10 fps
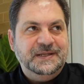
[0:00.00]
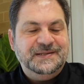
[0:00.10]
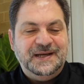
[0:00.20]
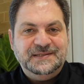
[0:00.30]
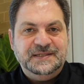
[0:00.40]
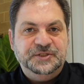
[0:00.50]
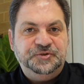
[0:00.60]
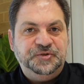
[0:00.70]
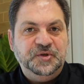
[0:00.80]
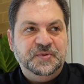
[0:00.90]
it doesn't
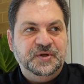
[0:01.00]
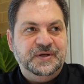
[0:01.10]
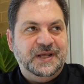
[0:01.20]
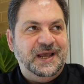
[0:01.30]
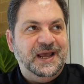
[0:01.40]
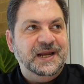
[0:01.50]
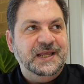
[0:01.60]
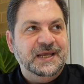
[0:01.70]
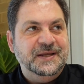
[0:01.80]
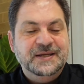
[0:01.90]
attribute
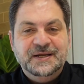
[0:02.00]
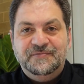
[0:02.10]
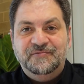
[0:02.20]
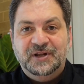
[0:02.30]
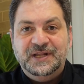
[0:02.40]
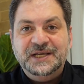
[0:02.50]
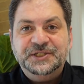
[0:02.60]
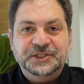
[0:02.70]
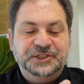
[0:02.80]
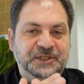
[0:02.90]
any
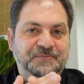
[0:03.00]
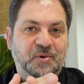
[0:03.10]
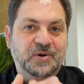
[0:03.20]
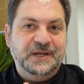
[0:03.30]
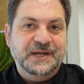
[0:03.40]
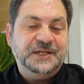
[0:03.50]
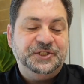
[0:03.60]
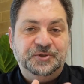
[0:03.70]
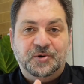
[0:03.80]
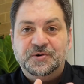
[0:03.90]
relationship or
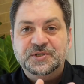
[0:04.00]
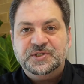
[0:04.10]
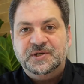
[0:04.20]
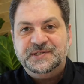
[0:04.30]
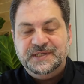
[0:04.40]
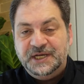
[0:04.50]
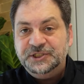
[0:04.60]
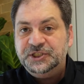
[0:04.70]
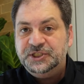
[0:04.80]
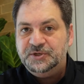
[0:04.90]
connection or
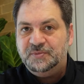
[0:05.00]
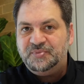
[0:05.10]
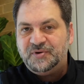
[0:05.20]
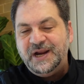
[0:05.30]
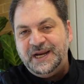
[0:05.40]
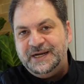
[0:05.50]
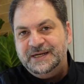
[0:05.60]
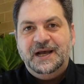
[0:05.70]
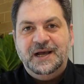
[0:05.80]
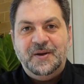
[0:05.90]
association to your brain.
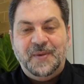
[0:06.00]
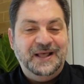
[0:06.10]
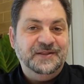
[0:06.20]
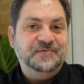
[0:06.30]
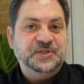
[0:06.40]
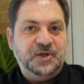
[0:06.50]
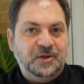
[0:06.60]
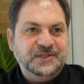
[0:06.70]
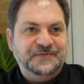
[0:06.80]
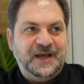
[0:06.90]
And the
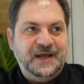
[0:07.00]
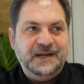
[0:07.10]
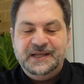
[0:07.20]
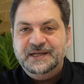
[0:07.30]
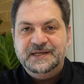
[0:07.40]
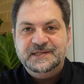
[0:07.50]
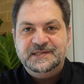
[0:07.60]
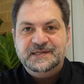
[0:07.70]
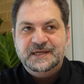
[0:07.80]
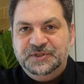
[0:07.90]
result of that
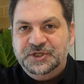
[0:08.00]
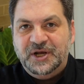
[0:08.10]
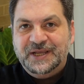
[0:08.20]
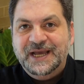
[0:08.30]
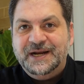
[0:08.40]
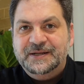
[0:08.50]
is you don't get